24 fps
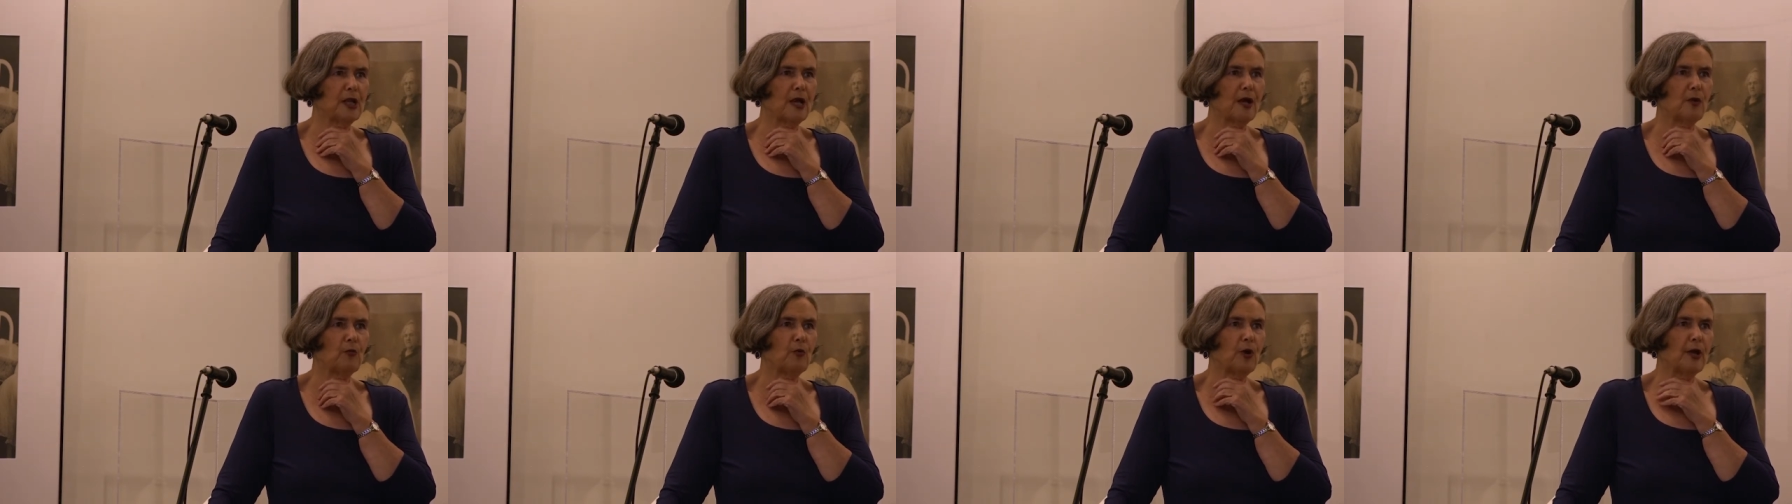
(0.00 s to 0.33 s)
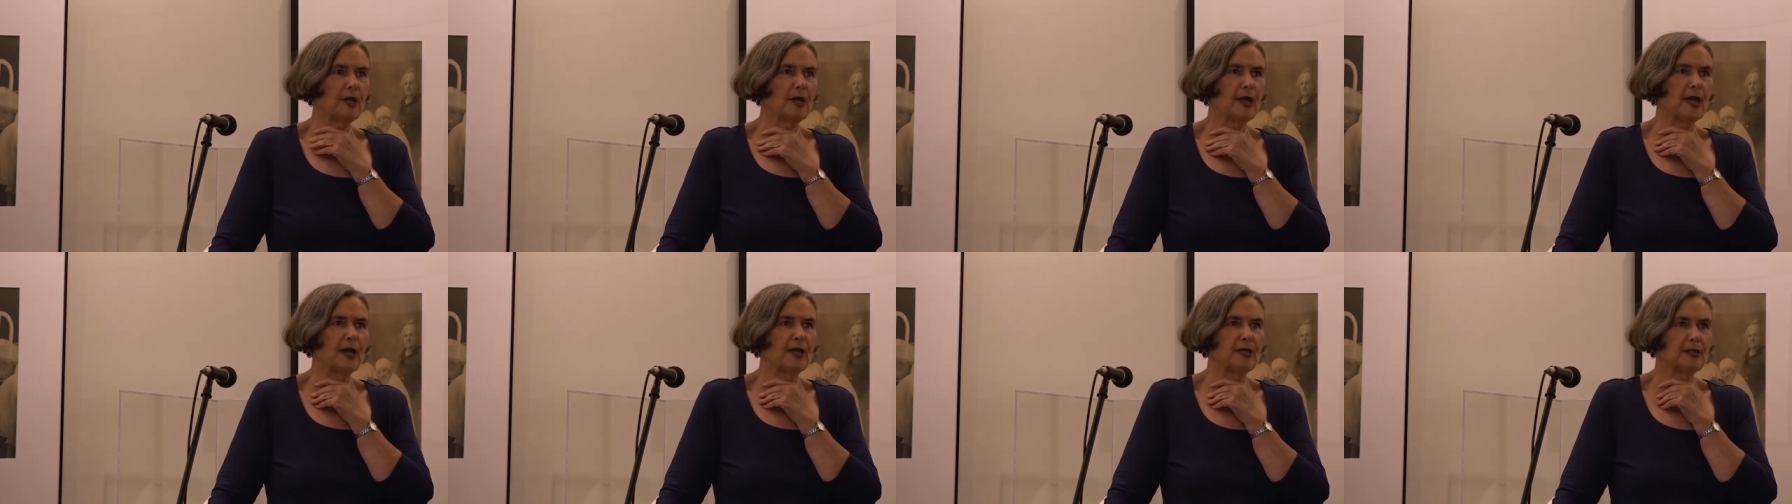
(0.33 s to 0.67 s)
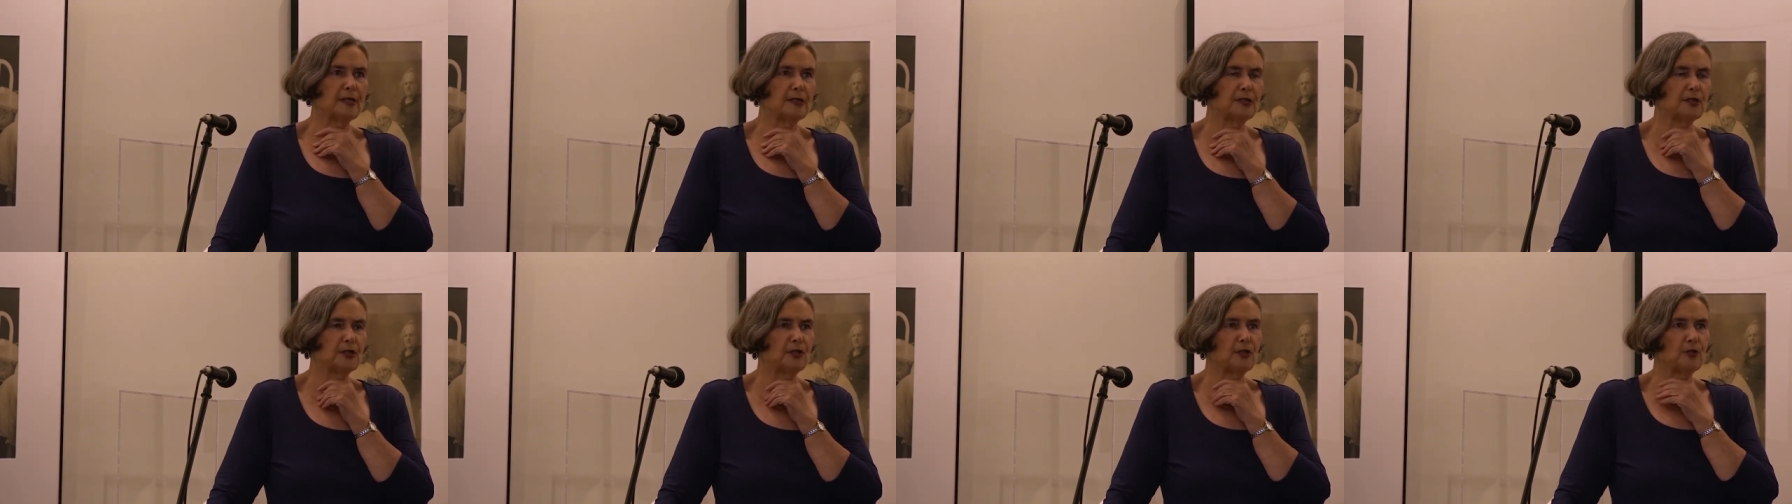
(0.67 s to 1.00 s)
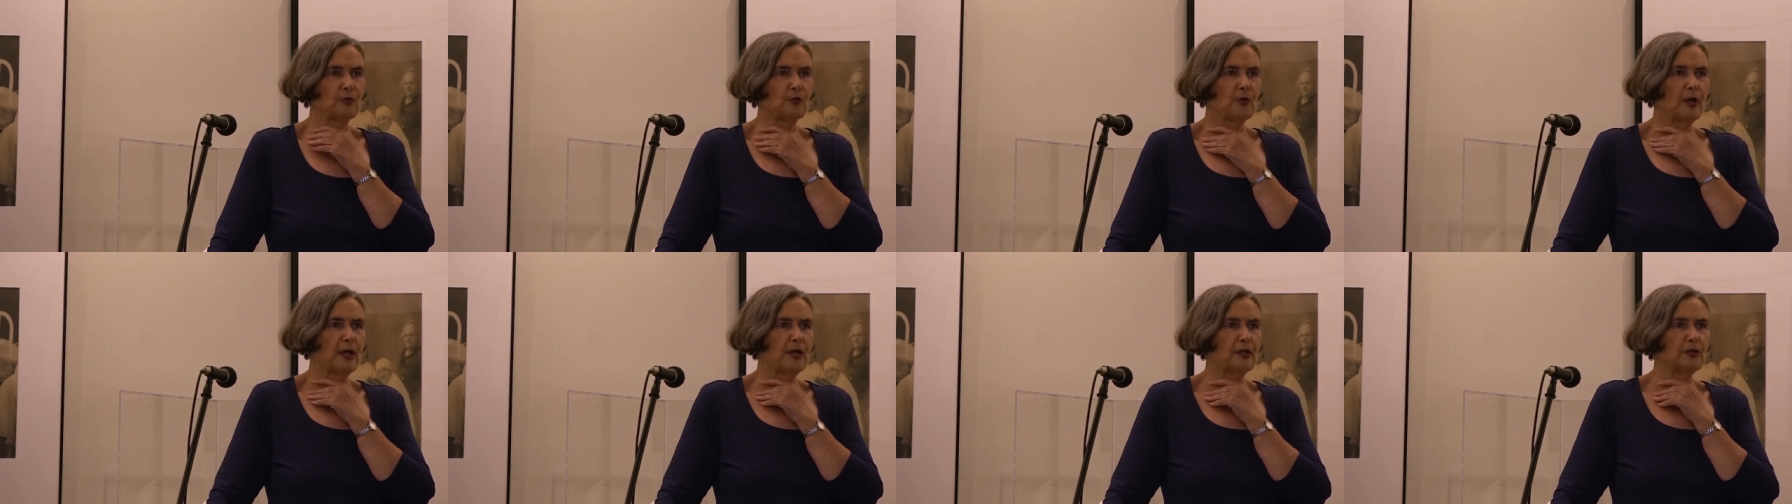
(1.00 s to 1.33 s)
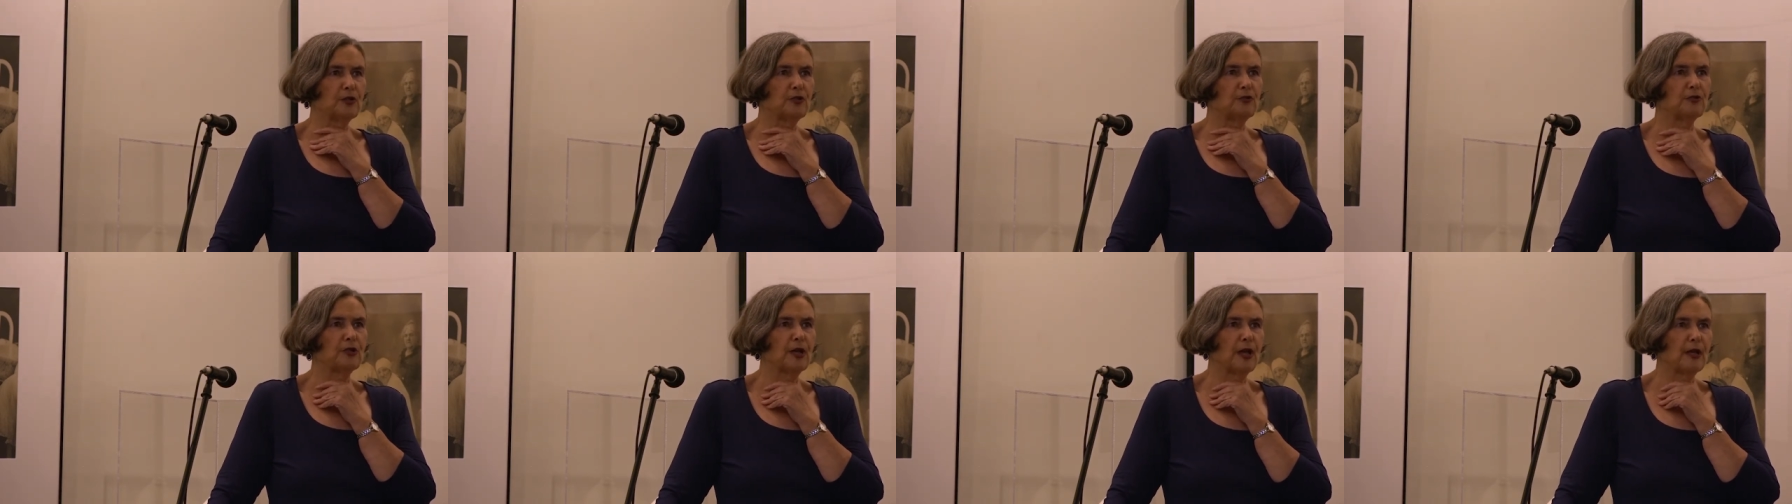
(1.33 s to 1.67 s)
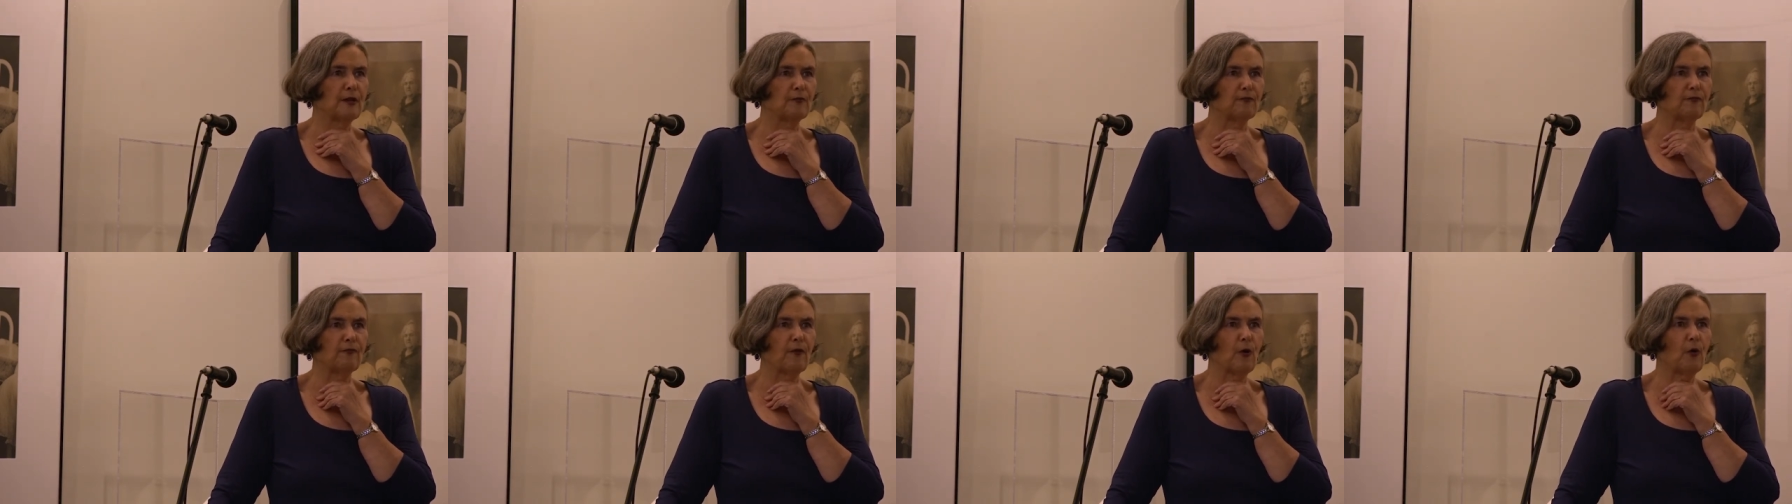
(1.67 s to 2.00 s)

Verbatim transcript: Highway 82, and you take